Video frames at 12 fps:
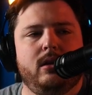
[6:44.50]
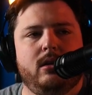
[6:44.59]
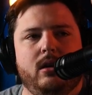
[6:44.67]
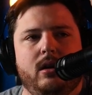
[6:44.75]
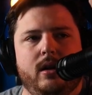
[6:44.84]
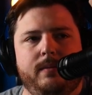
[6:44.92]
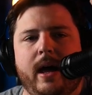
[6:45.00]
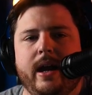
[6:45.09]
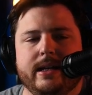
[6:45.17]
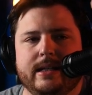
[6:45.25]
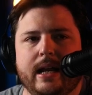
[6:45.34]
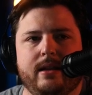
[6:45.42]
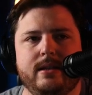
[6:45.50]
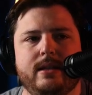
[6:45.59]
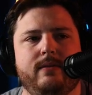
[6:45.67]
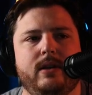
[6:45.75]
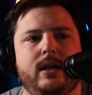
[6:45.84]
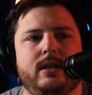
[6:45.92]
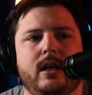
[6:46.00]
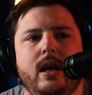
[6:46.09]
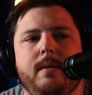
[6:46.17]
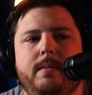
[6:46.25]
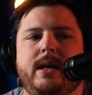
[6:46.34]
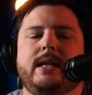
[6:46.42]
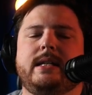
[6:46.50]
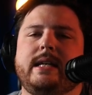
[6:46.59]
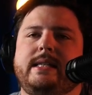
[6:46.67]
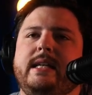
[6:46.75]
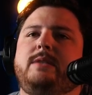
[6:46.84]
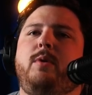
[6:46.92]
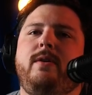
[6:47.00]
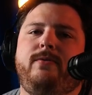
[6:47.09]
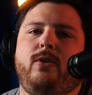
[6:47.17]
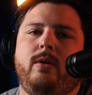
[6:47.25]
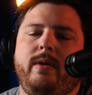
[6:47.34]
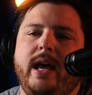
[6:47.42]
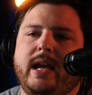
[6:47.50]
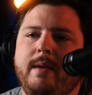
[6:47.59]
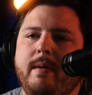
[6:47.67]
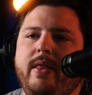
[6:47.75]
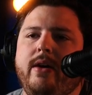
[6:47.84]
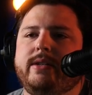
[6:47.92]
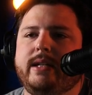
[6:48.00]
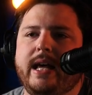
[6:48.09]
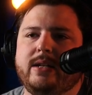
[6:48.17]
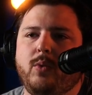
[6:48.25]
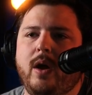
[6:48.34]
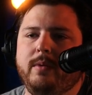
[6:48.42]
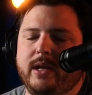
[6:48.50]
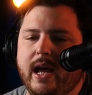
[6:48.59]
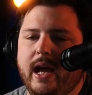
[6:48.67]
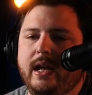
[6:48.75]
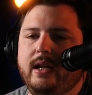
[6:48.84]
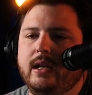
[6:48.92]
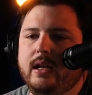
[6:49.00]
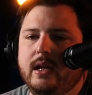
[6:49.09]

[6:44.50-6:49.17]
Not exactly 7 days. Because like 6.4, when that came out, that was the last wipe we had.